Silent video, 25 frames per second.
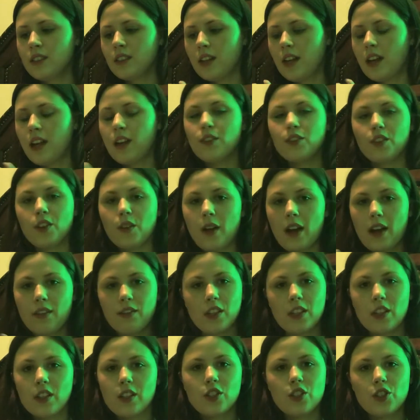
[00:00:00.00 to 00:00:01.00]
I don't know,
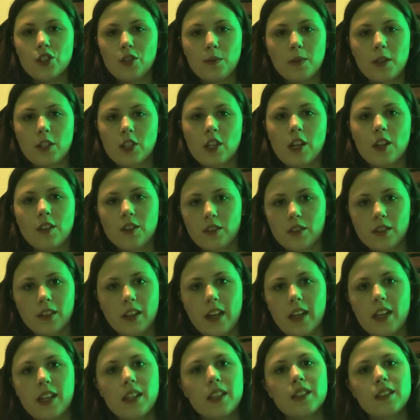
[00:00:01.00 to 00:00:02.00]
having too much other
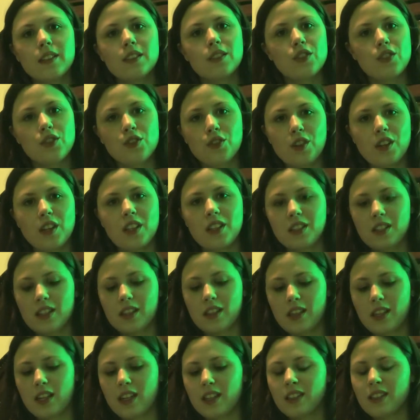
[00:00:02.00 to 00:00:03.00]
light screens and
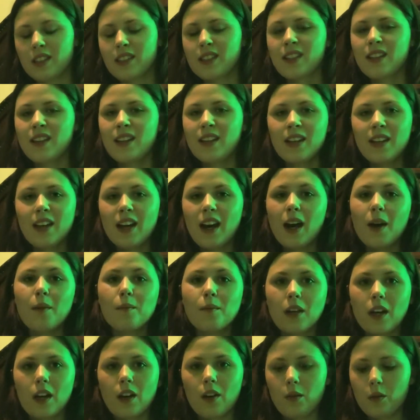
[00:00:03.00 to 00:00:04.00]
things. I'm
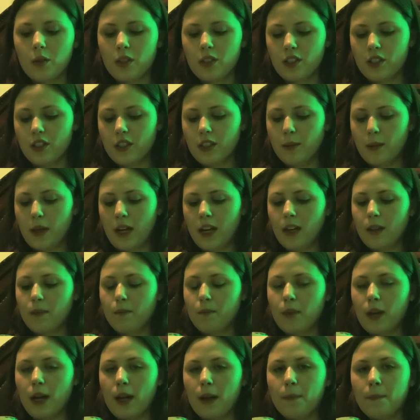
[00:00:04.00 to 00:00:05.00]
not always good about it,
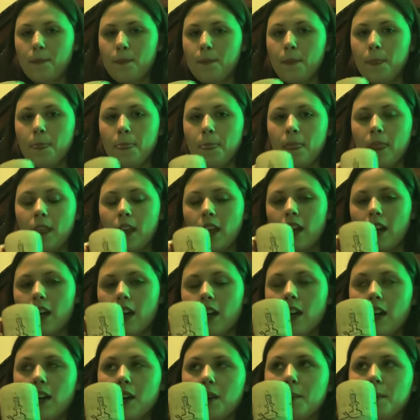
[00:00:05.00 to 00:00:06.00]
but
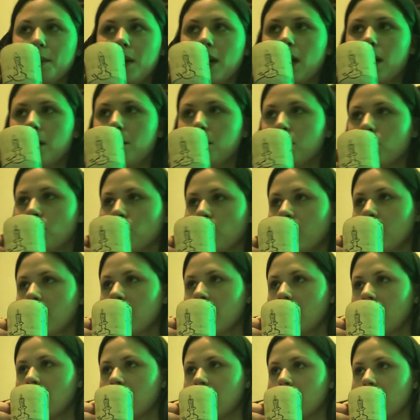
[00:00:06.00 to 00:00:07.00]
I'm
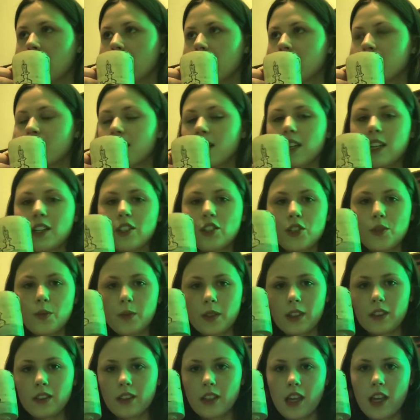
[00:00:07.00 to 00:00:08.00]
drinking this, and I do want
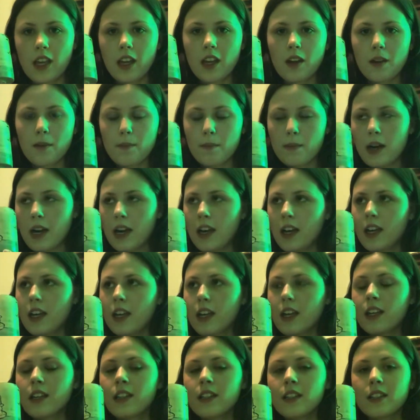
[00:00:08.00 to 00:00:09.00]
to link my
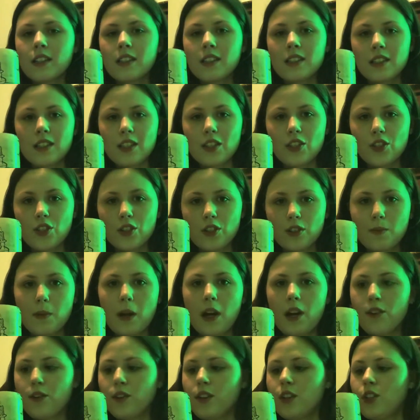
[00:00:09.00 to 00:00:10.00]
sister's
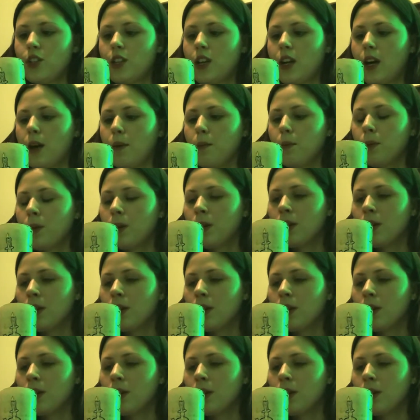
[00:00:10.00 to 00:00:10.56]
pottery shop.